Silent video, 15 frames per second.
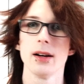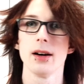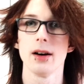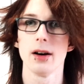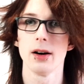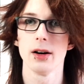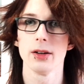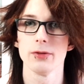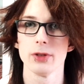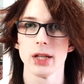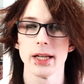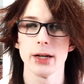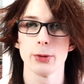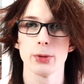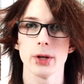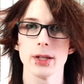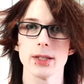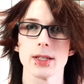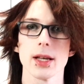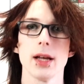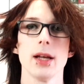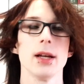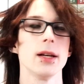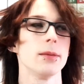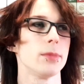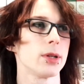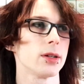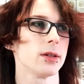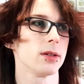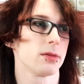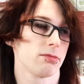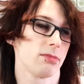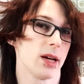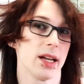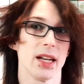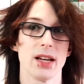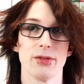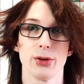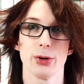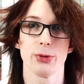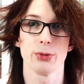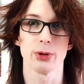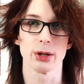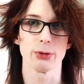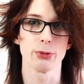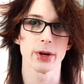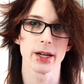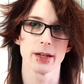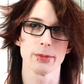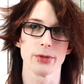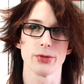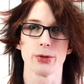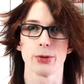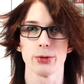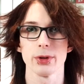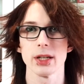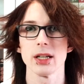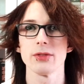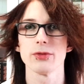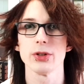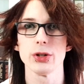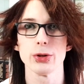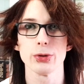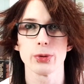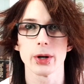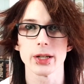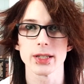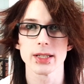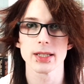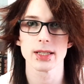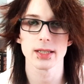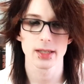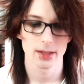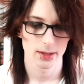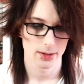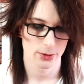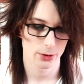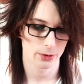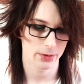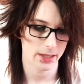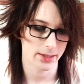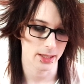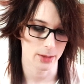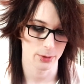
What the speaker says: on the later ones, because I never reread before reading the new ones during that time.